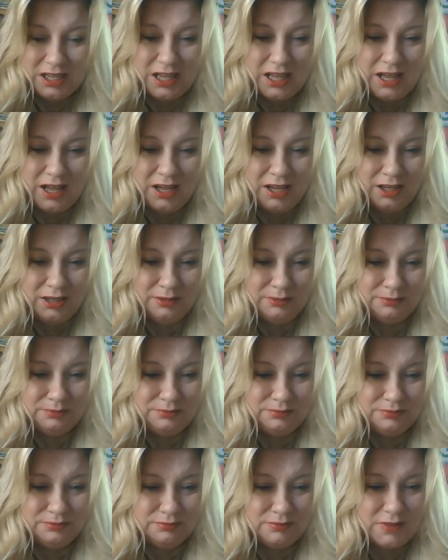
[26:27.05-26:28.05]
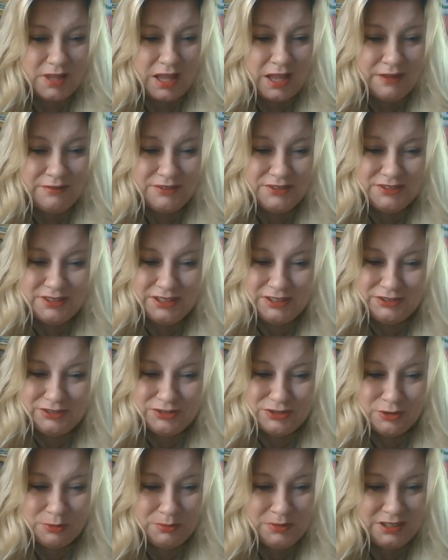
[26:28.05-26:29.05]
Um, I've seen
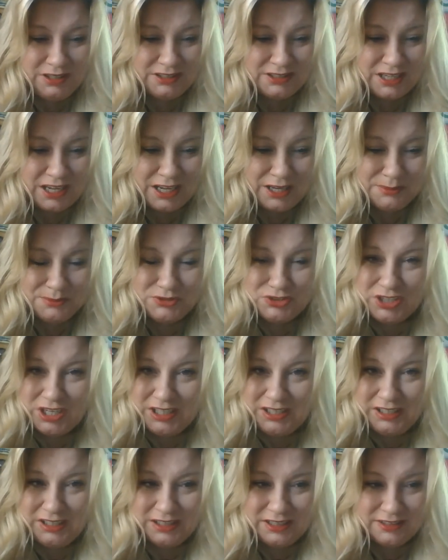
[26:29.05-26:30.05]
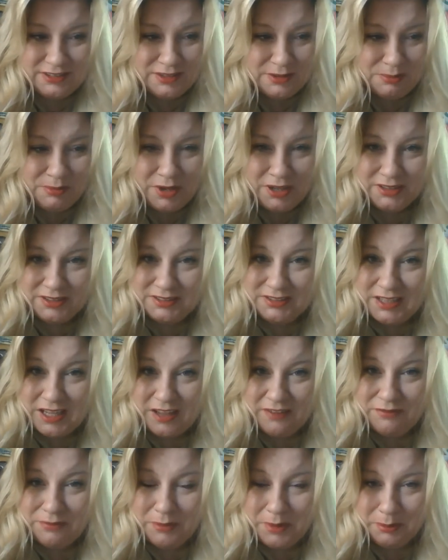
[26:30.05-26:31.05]
so many times shadiness among
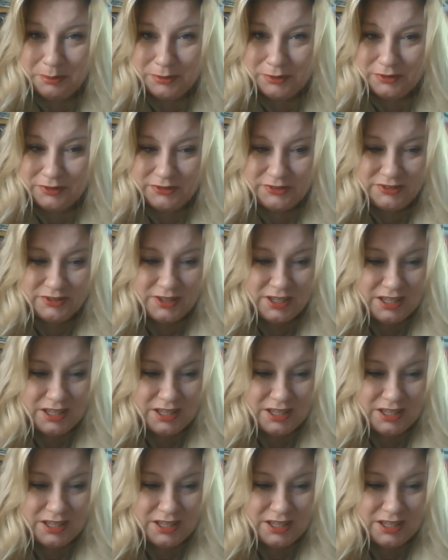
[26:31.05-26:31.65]
staff members,